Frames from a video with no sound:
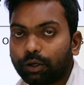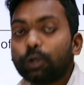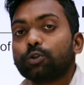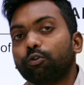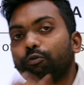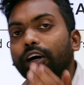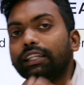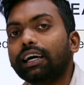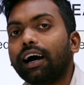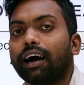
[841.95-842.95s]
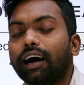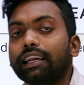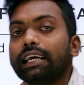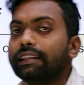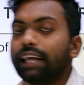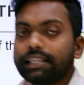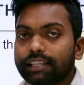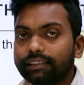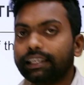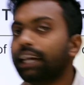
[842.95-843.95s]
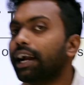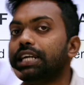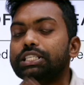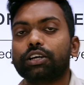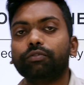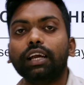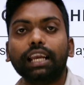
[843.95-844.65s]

So for the heart there is a three kinds of the